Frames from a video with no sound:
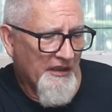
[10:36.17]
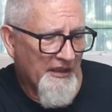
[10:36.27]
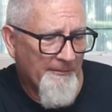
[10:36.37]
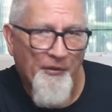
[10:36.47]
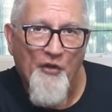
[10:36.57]

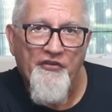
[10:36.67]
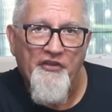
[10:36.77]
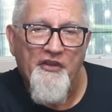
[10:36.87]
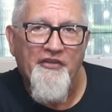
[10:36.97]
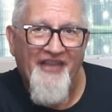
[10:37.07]
in
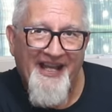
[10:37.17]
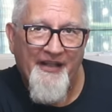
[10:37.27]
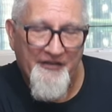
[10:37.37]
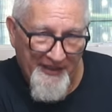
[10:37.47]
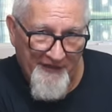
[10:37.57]
both
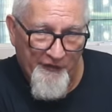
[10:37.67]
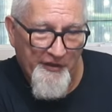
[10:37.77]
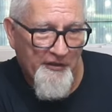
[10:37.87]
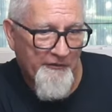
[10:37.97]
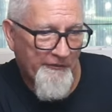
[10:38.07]
that Dead of
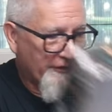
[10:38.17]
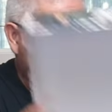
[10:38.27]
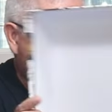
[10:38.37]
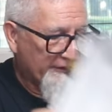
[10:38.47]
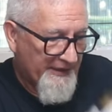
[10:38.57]
Winter, the
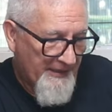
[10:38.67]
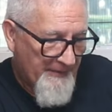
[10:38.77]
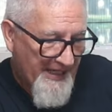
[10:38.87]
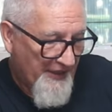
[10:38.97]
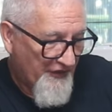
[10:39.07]
regular
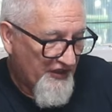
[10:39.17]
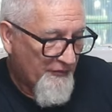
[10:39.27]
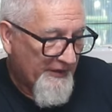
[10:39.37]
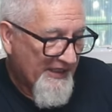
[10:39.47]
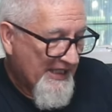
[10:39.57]
game, and
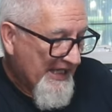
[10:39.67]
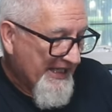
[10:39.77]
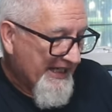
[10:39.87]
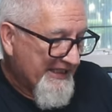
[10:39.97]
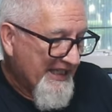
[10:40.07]
this one.
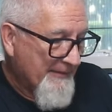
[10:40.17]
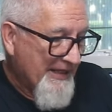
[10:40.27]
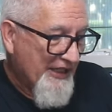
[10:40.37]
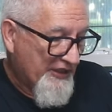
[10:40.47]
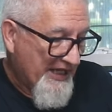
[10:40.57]
And I can't
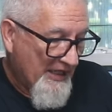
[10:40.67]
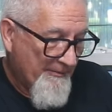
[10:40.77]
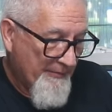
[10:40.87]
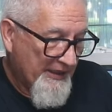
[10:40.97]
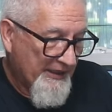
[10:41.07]
imagine how
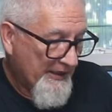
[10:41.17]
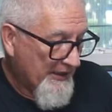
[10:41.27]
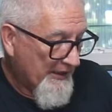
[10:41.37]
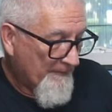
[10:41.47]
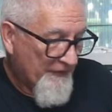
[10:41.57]
big
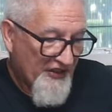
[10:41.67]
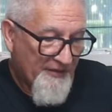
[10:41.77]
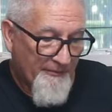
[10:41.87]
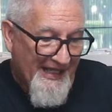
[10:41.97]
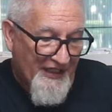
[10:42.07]

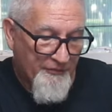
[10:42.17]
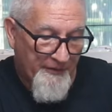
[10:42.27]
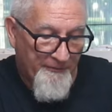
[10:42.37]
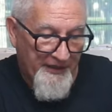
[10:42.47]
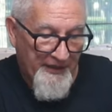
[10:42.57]
this box
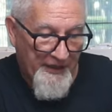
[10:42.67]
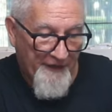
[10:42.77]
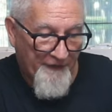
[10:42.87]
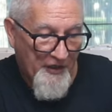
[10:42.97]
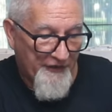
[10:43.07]
would be
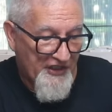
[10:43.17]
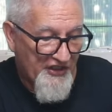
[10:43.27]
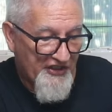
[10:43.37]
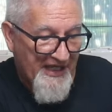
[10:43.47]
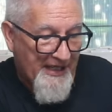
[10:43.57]
if all
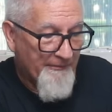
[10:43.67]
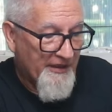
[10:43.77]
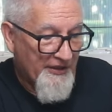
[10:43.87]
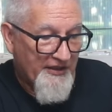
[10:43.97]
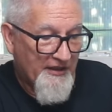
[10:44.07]
these
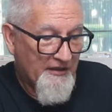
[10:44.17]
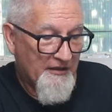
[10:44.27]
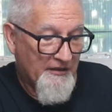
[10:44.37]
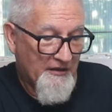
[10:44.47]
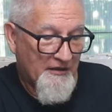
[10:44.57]
zombies
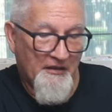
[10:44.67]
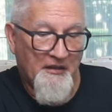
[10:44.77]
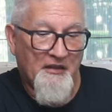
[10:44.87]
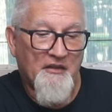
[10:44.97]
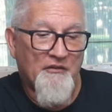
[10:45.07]

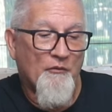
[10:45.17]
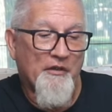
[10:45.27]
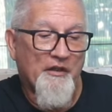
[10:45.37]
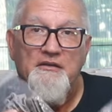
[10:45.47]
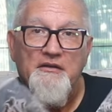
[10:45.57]

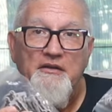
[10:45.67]
were